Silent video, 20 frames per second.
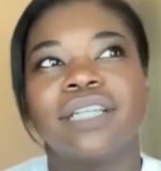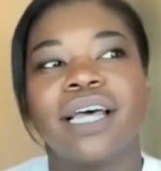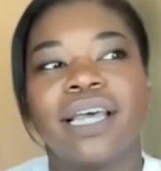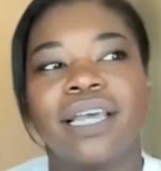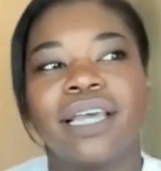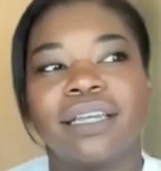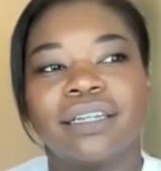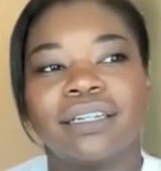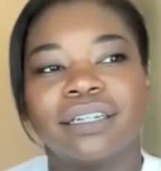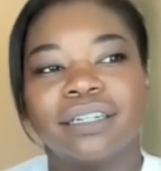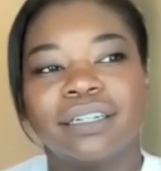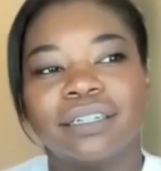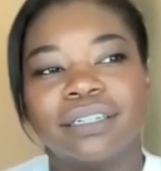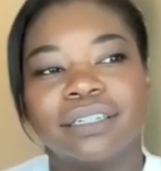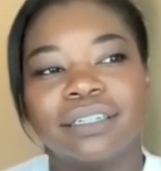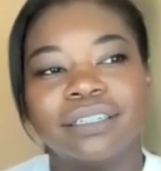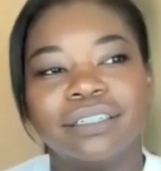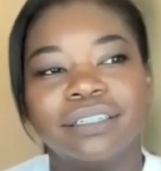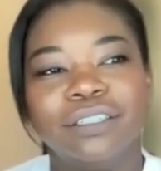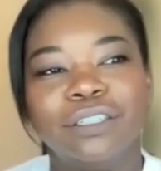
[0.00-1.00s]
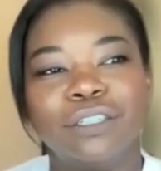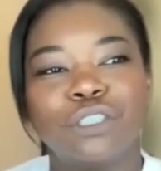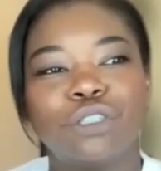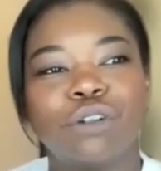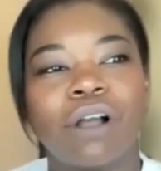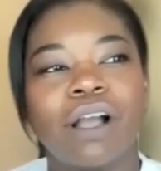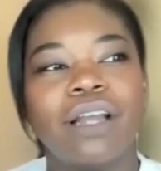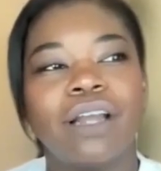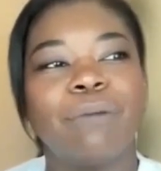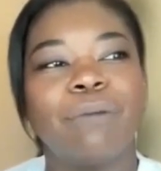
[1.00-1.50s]
like you're
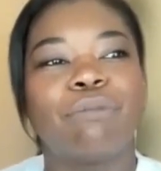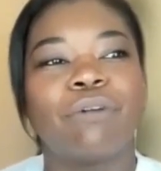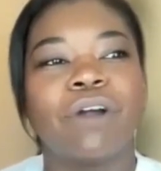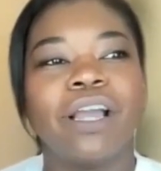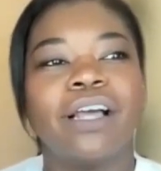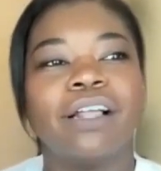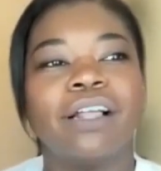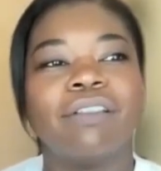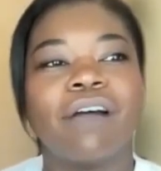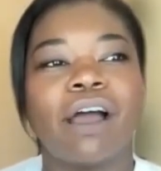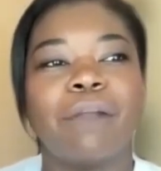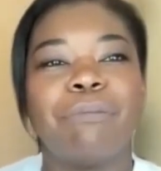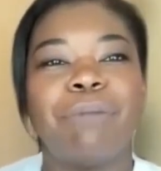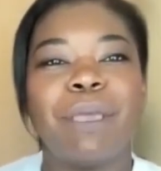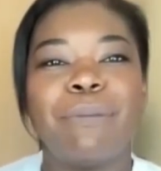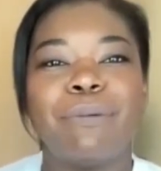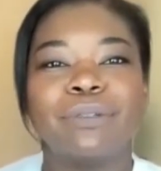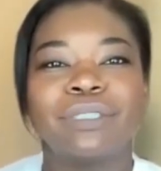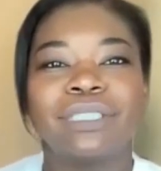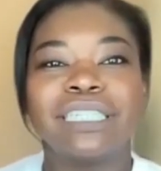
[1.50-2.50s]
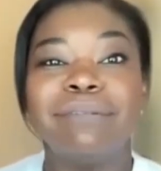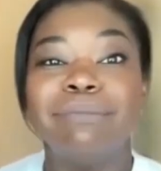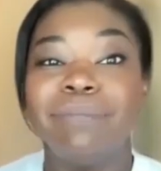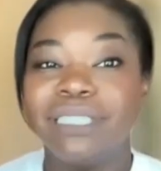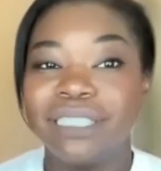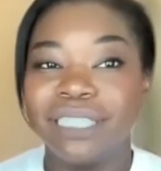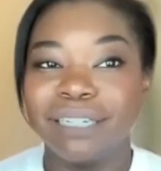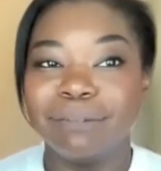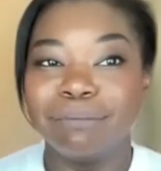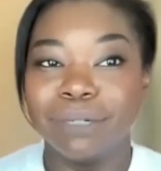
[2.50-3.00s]
trying to break a lot of people's
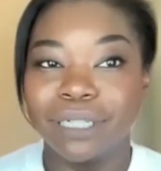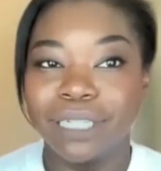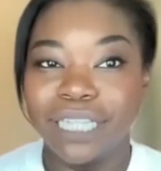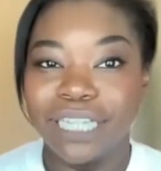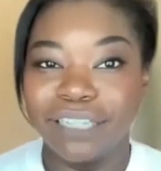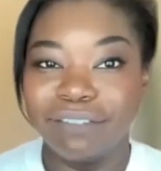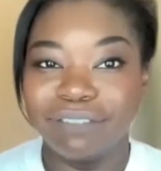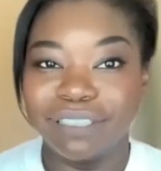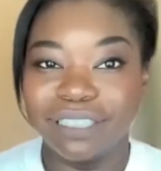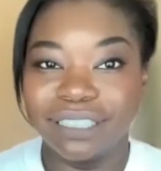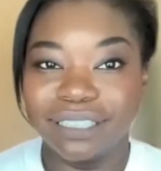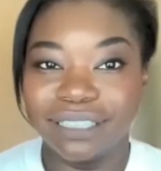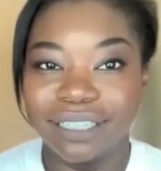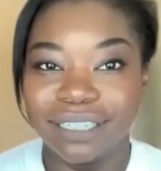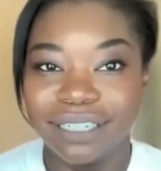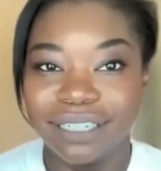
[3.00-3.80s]
limiting beliefs,